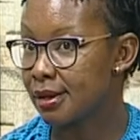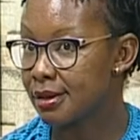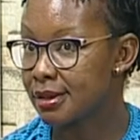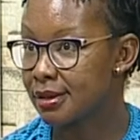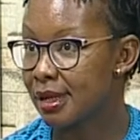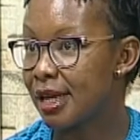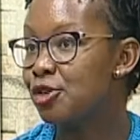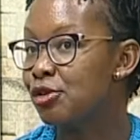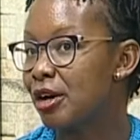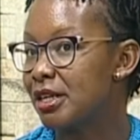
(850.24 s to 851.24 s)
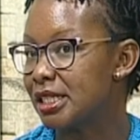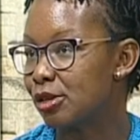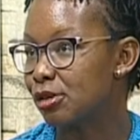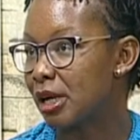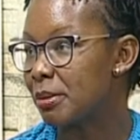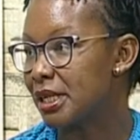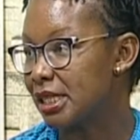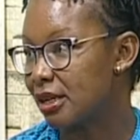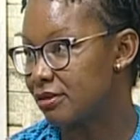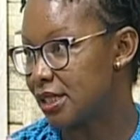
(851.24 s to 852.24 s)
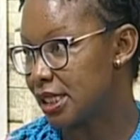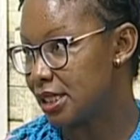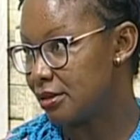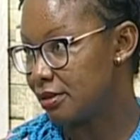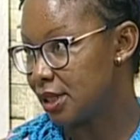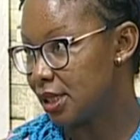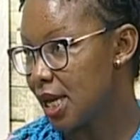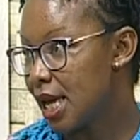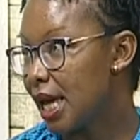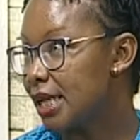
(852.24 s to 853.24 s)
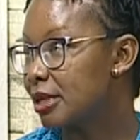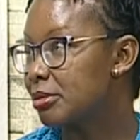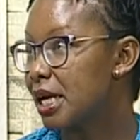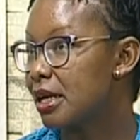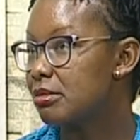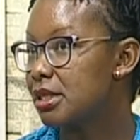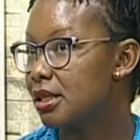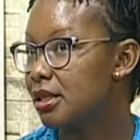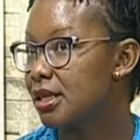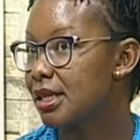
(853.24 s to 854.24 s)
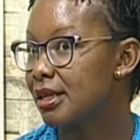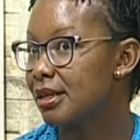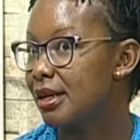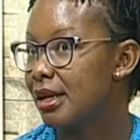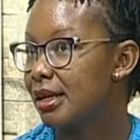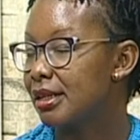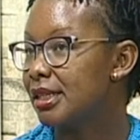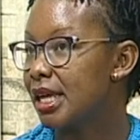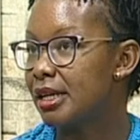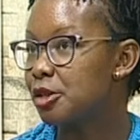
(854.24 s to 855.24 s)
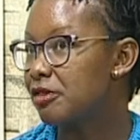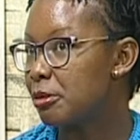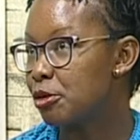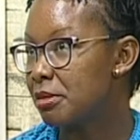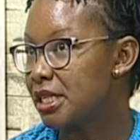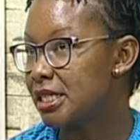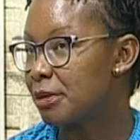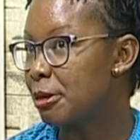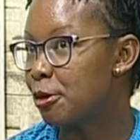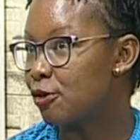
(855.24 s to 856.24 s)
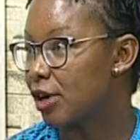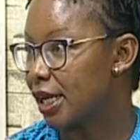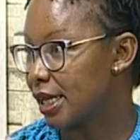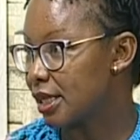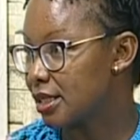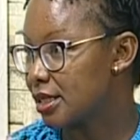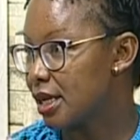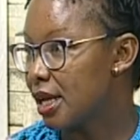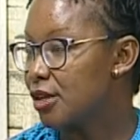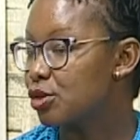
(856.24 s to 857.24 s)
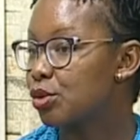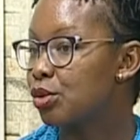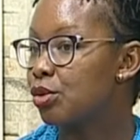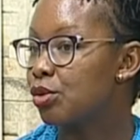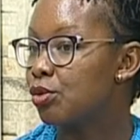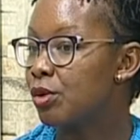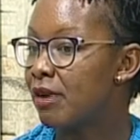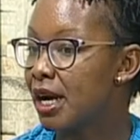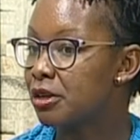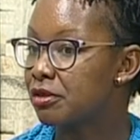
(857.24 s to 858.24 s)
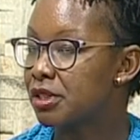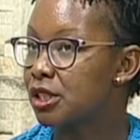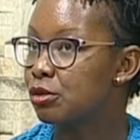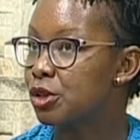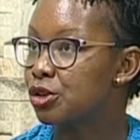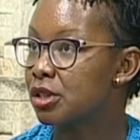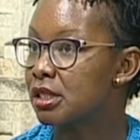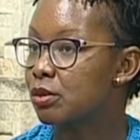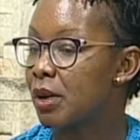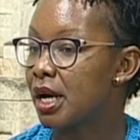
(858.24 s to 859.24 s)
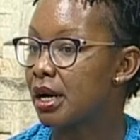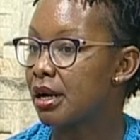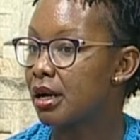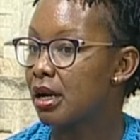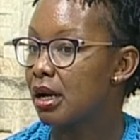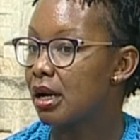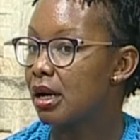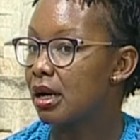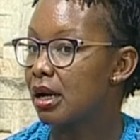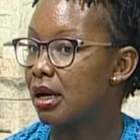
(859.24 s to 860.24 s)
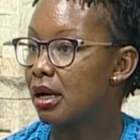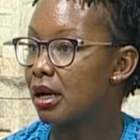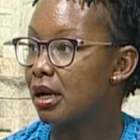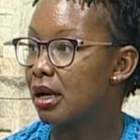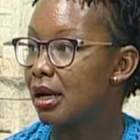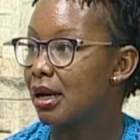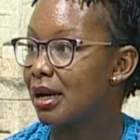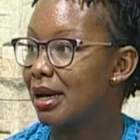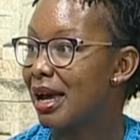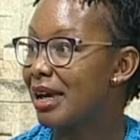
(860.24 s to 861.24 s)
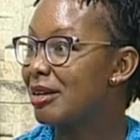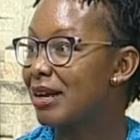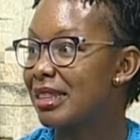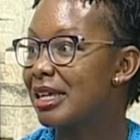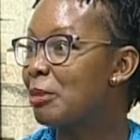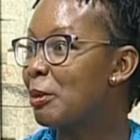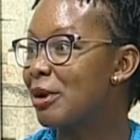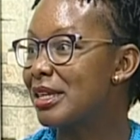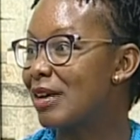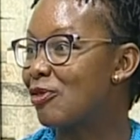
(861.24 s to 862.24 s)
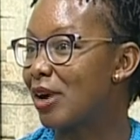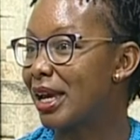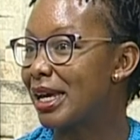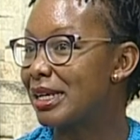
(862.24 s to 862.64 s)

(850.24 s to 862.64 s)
mm. you know, nowadays also companies have CCTV -hmm. and -hmm. sometimes uh, either in the heat of the moment, either people forget. So we've heard of situations where... people uh, forget? I, don't, I think people either forget